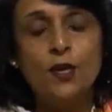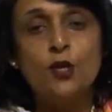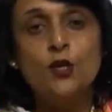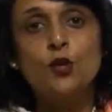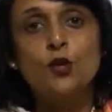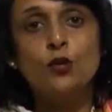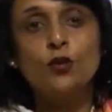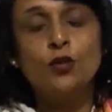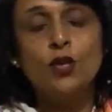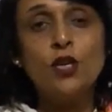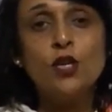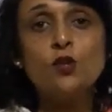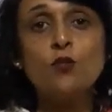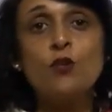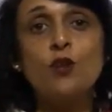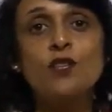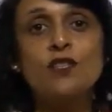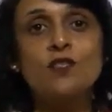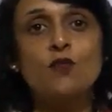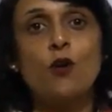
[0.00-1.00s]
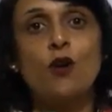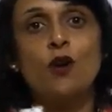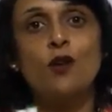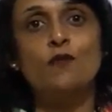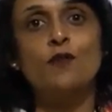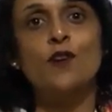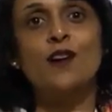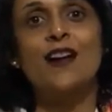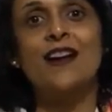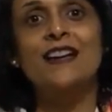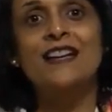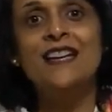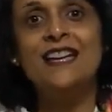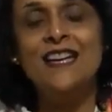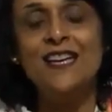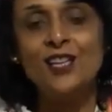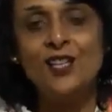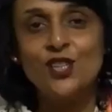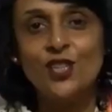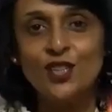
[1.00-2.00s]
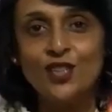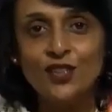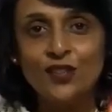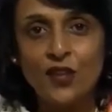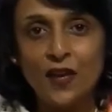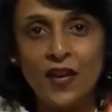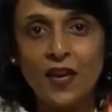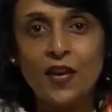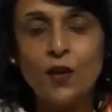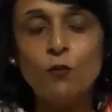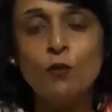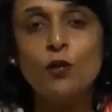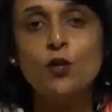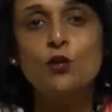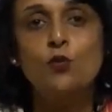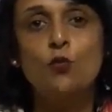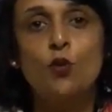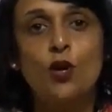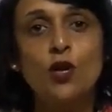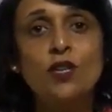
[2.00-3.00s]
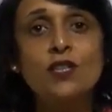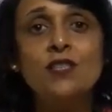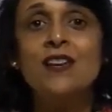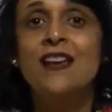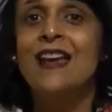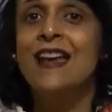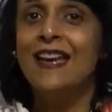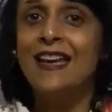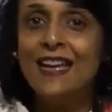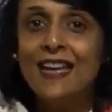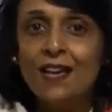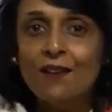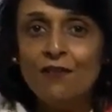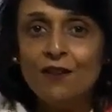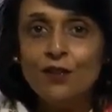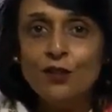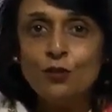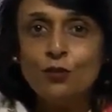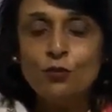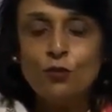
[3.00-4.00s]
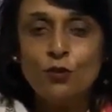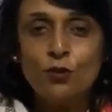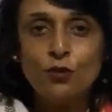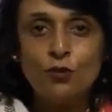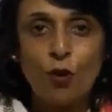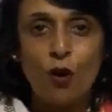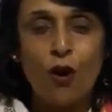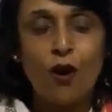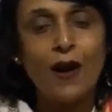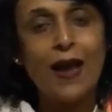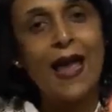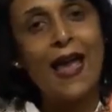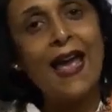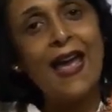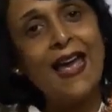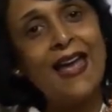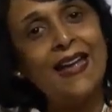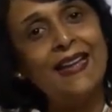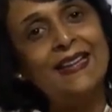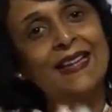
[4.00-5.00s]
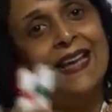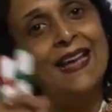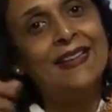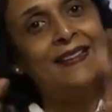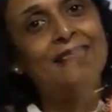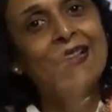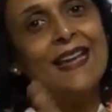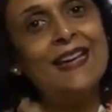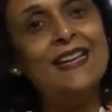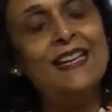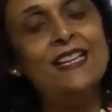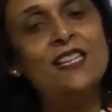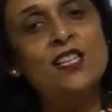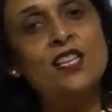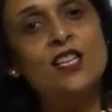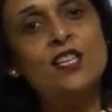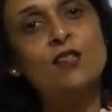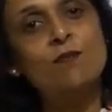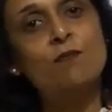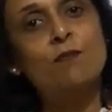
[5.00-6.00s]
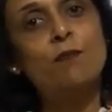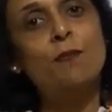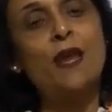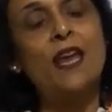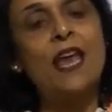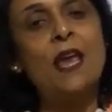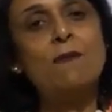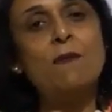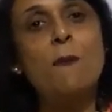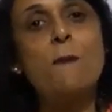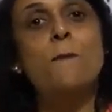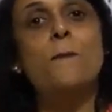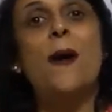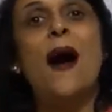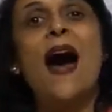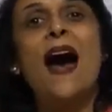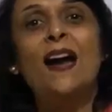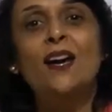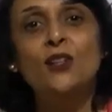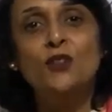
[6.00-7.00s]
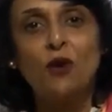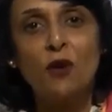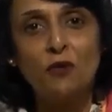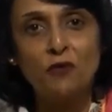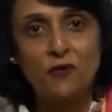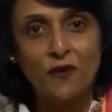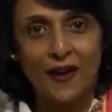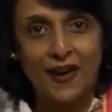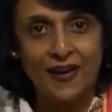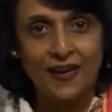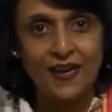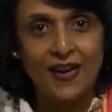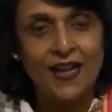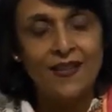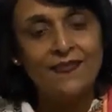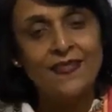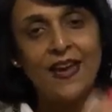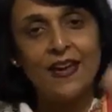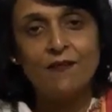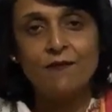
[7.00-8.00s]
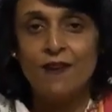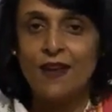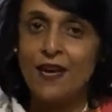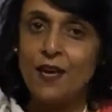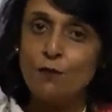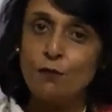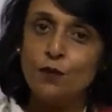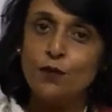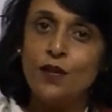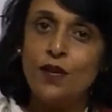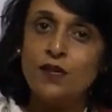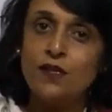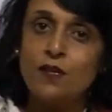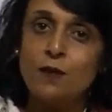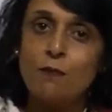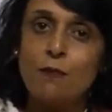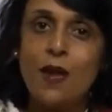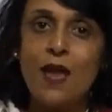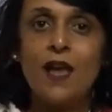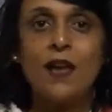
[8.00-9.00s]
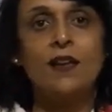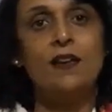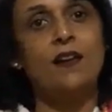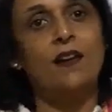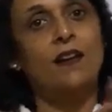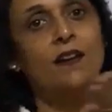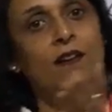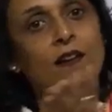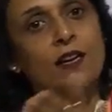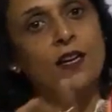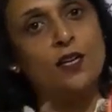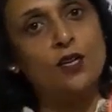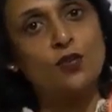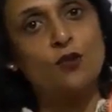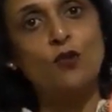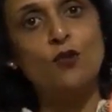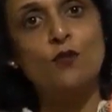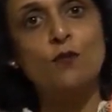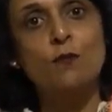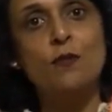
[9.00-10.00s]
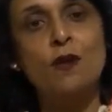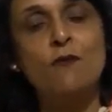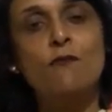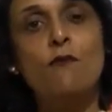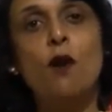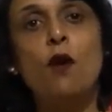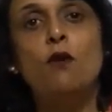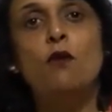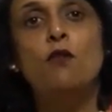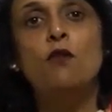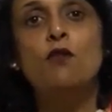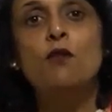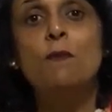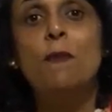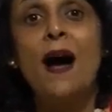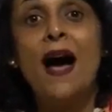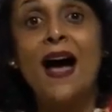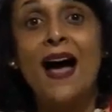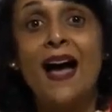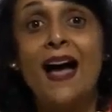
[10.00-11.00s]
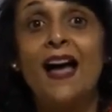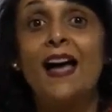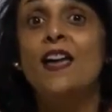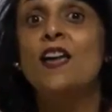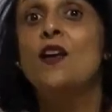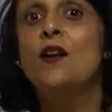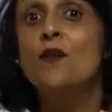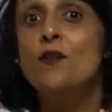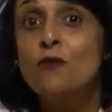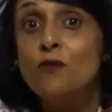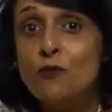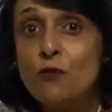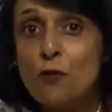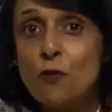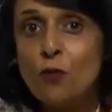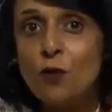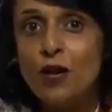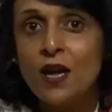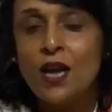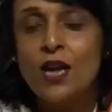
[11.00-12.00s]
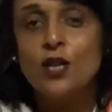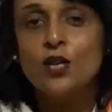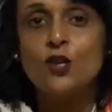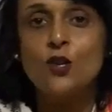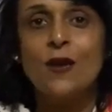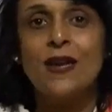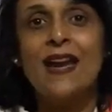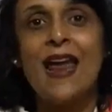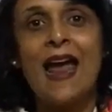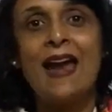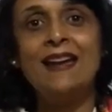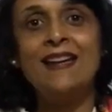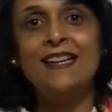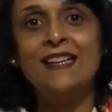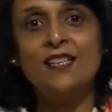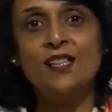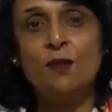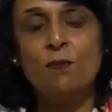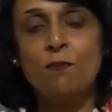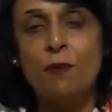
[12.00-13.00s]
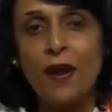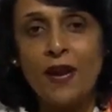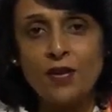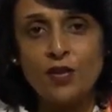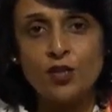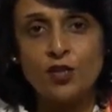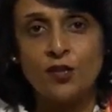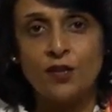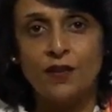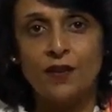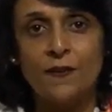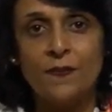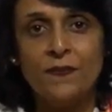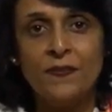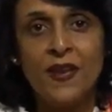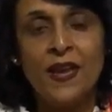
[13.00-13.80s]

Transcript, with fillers: So this was sort of a conditioned thing which was given to the dog and then it just became a part of it that whenever there is a bell, it is going to be followed by food. So in anticipation,